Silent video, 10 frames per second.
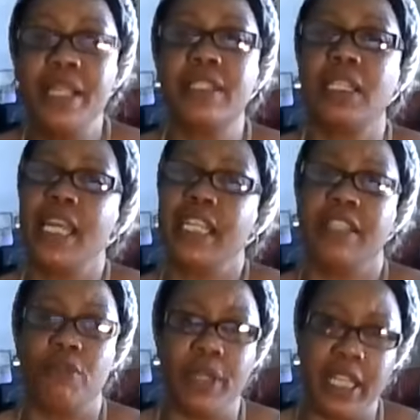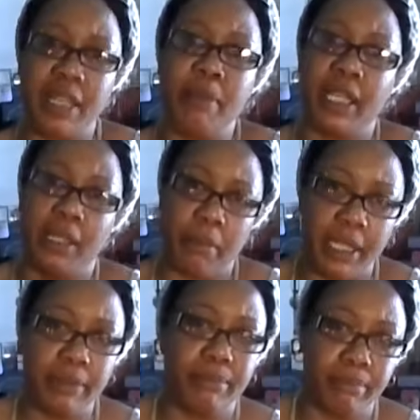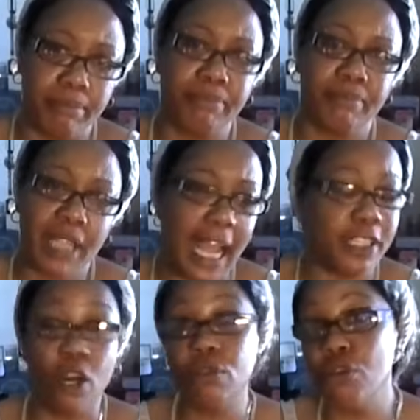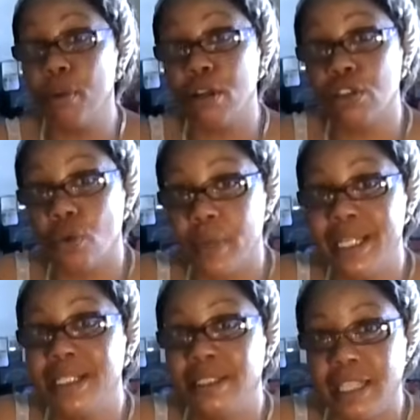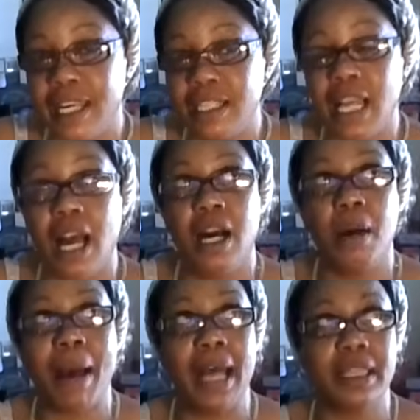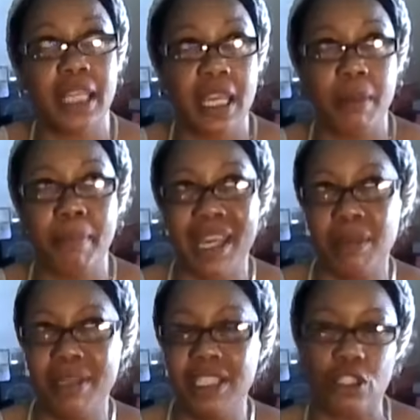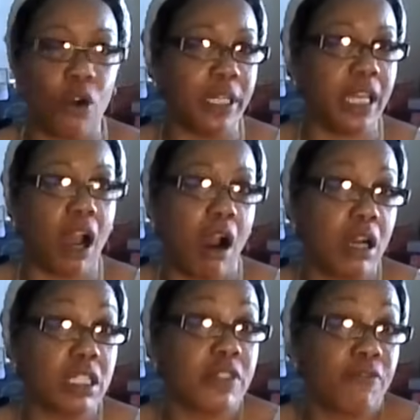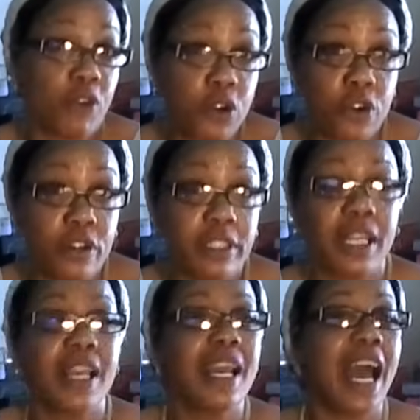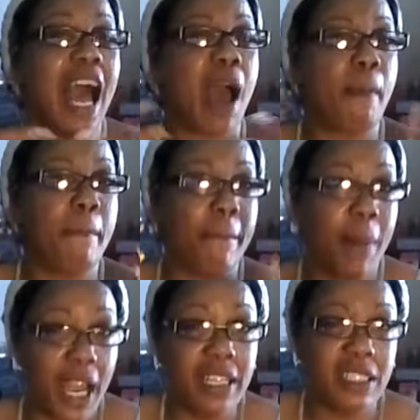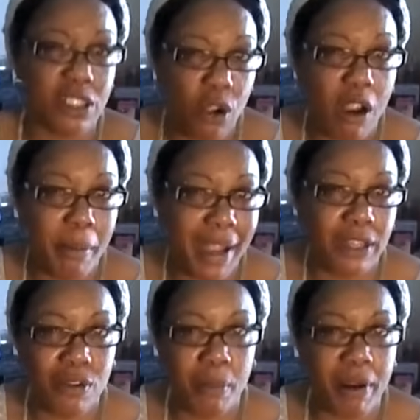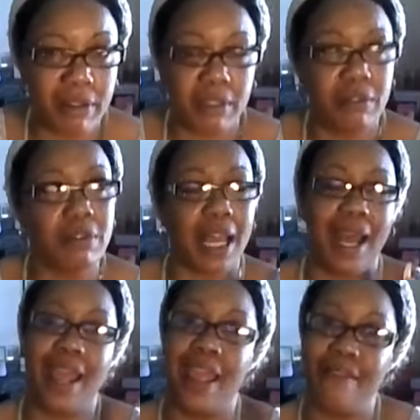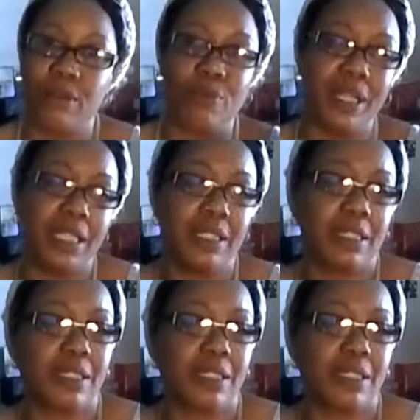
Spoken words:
selective when emailing me. I don't do personal readings yet. I think maybe starting August 1st, I might start back doing personals. I haven't really,